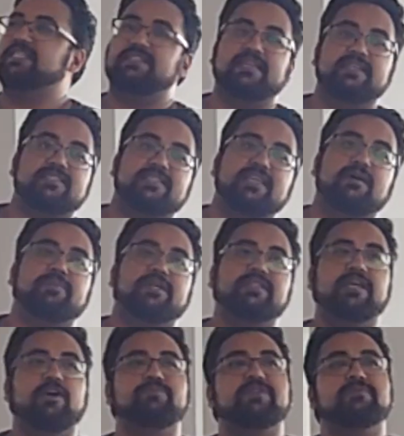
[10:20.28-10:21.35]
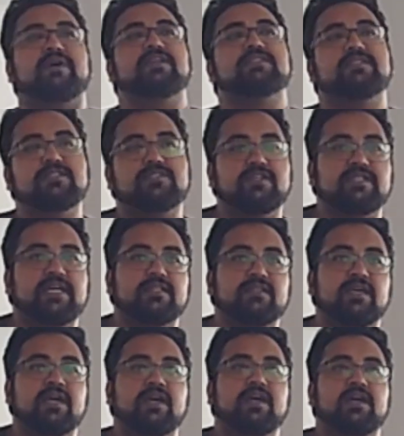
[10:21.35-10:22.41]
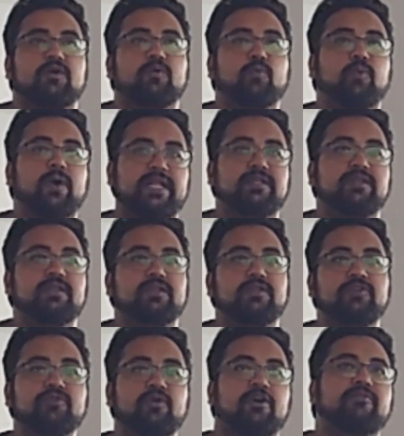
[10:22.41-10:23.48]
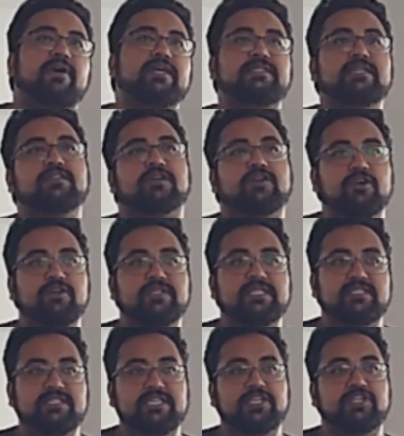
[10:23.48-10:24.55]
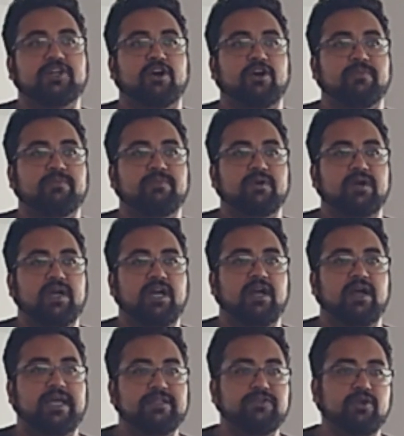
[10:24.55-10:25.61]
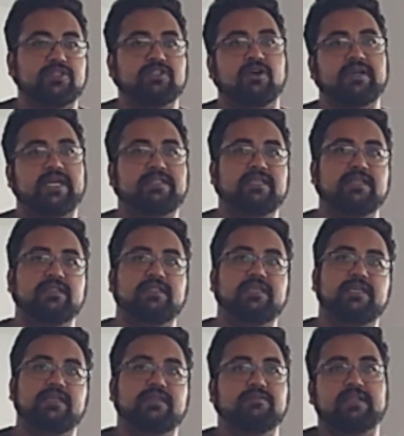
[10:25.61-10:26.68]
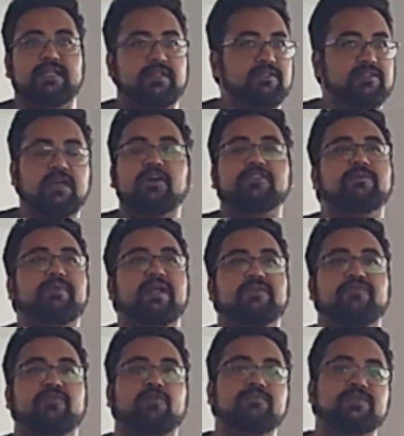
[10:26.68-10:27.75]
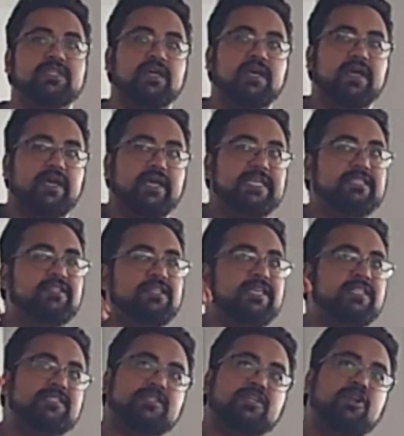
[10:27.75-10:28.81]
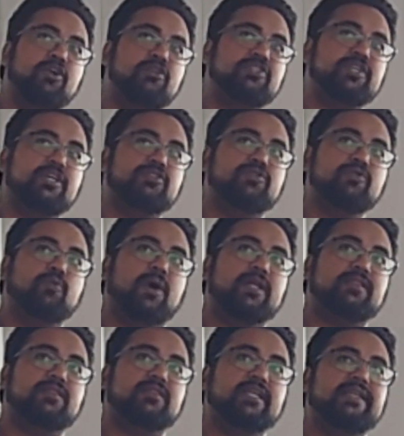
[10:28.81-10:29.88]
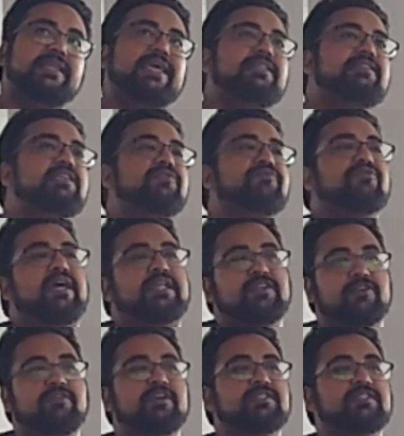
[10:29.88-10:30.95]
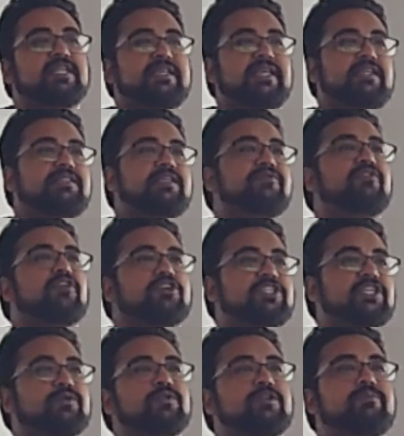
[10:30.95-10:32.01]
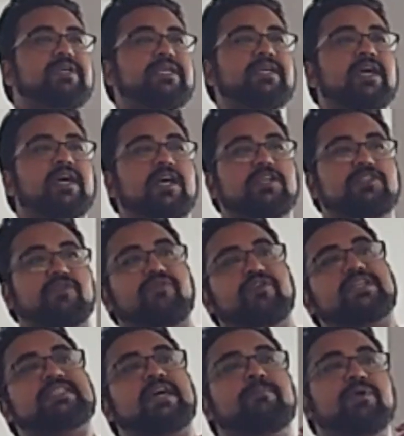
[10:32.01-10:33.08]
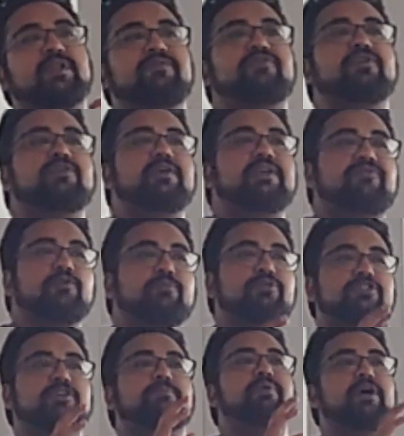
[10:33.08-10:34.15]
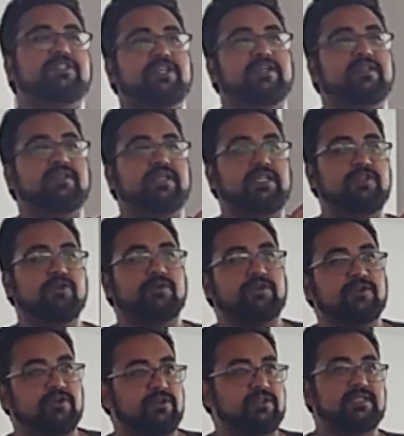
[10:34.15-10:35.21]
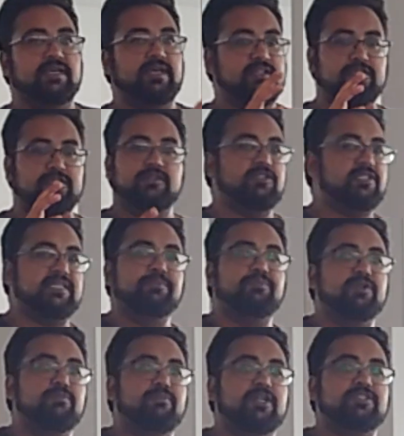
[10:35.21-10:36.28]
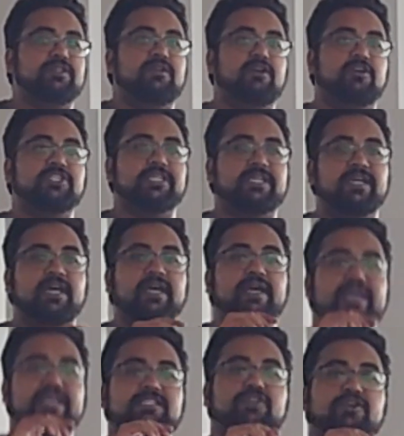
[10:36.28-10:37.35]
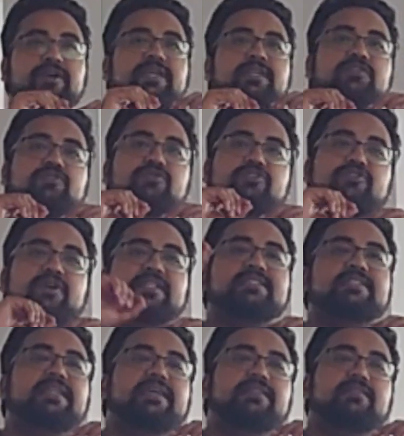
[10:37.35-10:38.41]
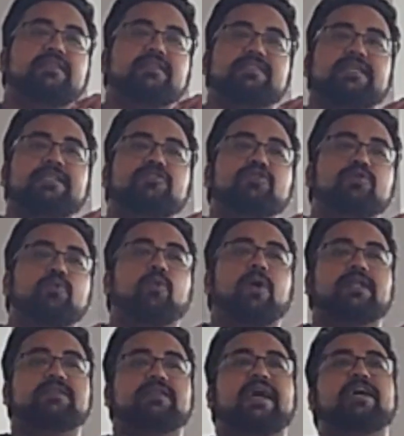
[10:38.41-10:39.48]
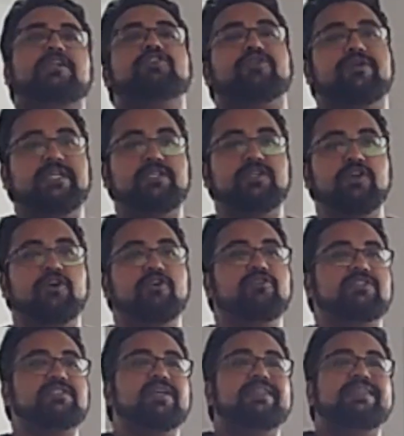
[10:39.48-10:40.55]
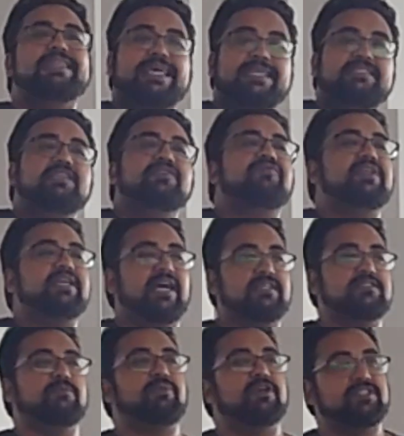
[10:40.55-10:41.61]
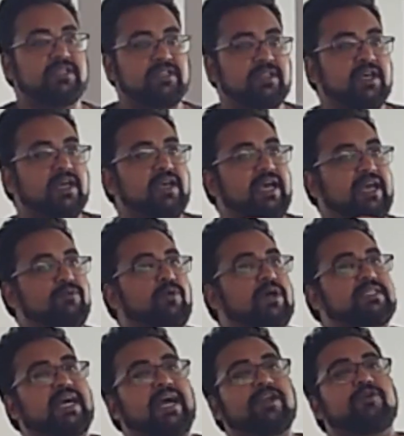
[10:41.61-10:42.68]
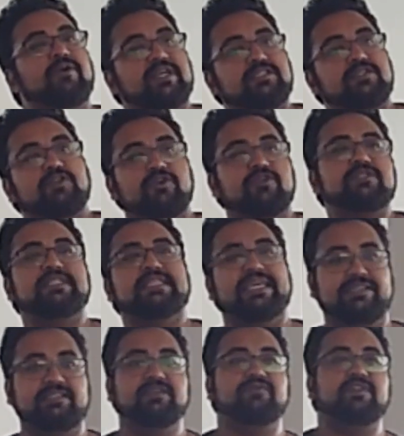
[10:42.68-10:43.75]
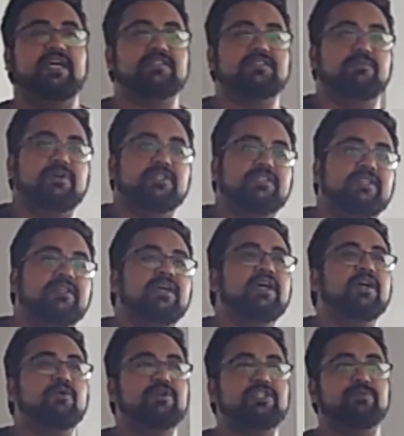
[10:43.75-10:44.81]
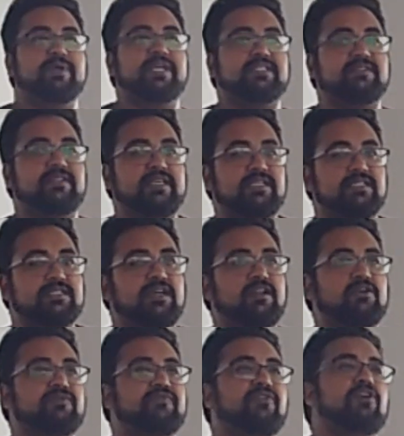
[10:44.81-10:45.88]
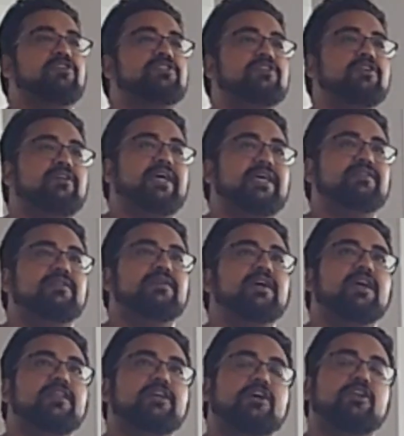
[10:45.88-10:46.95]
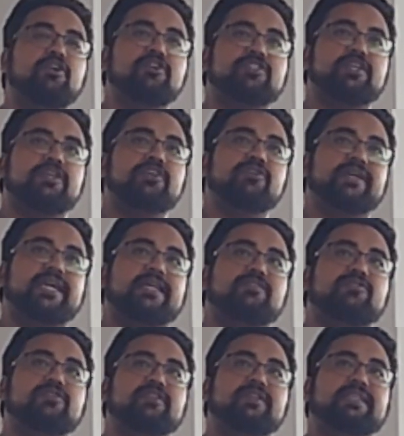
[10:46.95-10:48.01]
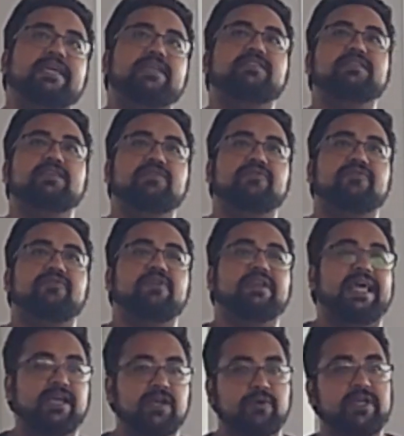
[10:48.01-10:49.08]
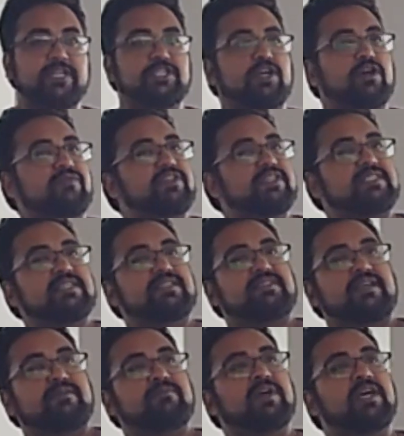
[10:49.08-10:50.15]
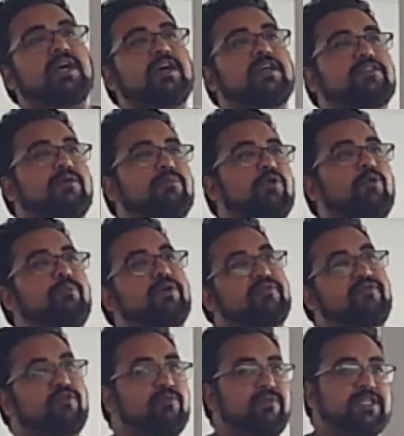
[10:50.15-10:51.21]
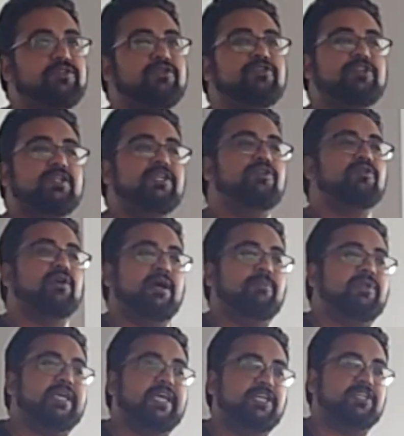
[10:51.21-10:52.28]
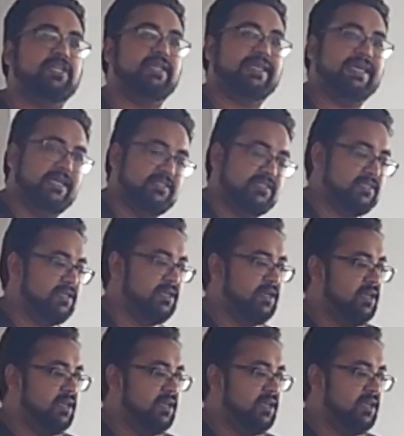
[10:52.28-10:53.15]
details here, but they optimized it so that when you are writing the code in C# and you are targeting the other platforms, it's closer to what the native renderers, the native logic would be. So for example, if you put a button in your code, simple button logic, it's going to translate this into what Android knows natively as a button and what iOS knows natively as a button, which makes things a lot faster. And the closer you get to the native language of the system, the more performant usually your application gets.